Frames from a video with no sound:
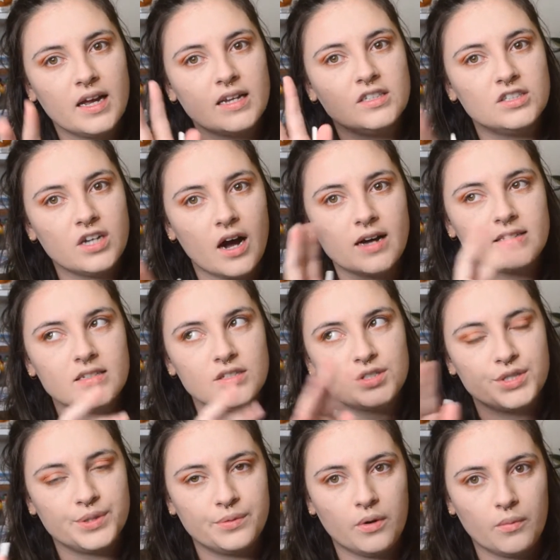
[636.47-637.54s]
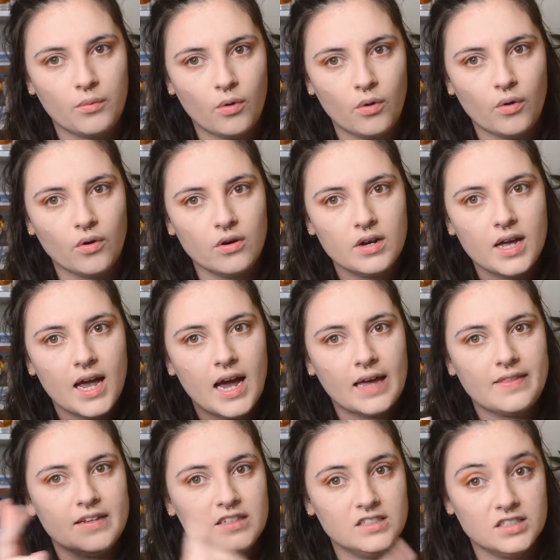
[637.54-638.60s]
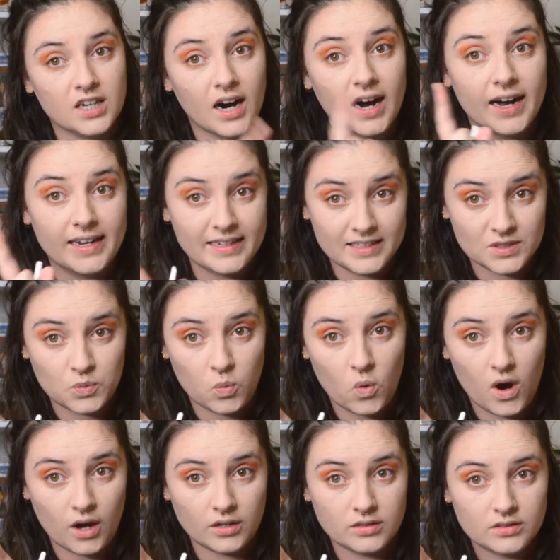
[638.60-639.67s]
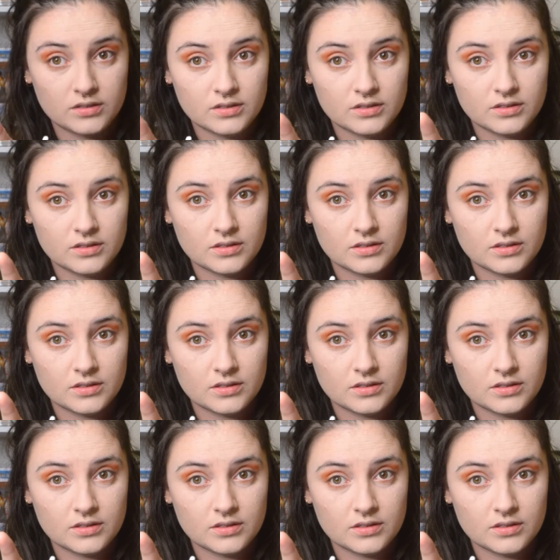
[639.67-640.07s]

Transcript: And dice is two or more, and then die is one.